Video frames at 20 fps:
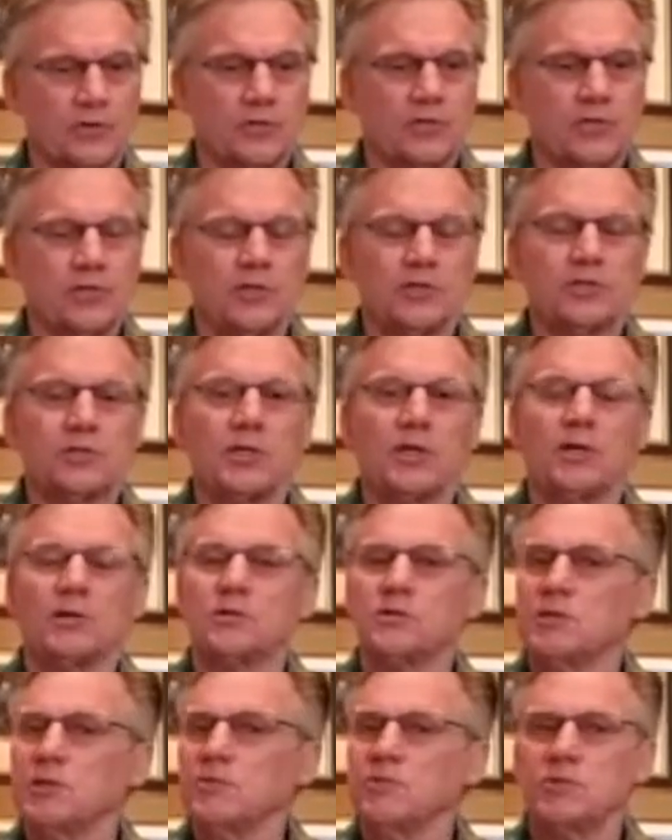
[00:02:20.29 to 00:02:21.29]
And you could tell
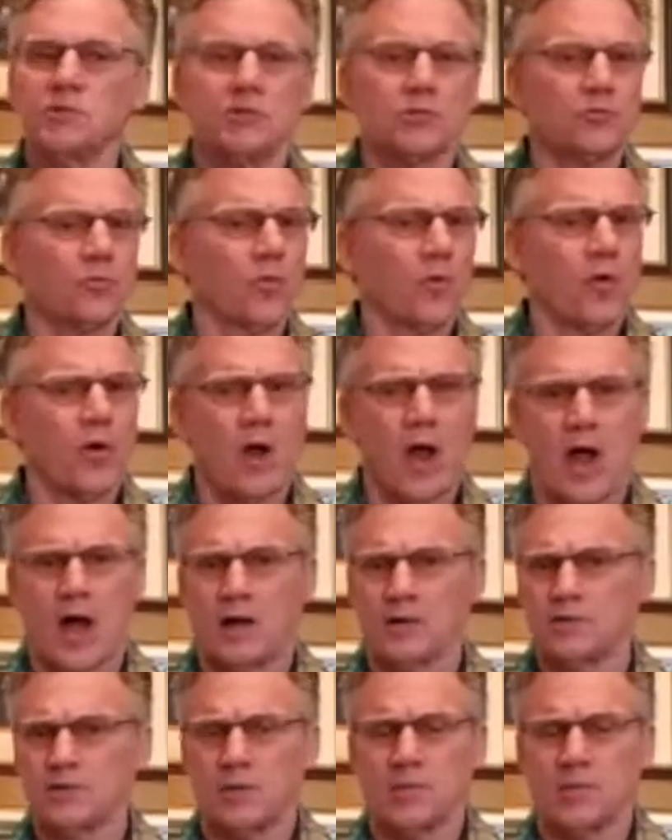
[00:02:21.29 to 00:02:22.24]
she was just wore out.